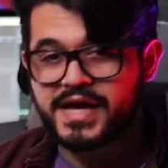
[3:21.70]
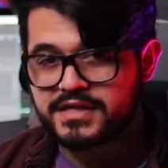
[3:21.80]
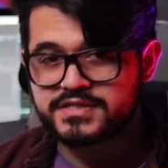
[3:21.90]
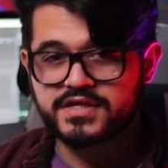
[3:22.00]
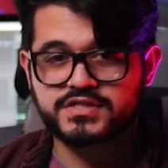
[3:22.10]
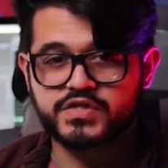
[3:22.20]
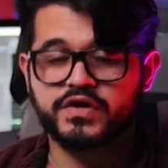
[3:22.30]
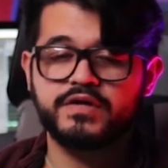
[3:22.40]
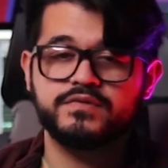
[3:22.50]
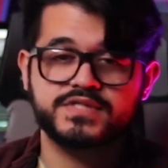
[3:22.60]
The madness on
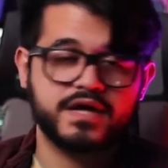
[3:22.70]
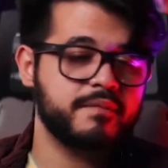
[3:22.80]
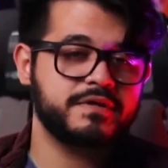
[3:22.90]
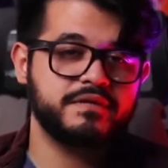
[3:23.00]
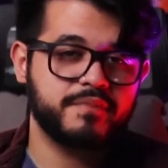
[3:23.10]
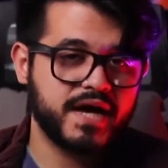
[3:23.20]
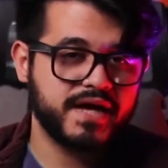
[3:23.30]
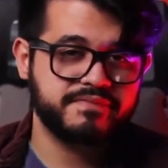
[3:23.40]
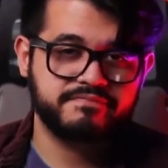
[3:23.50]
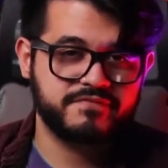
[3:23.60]
screen was accompanied by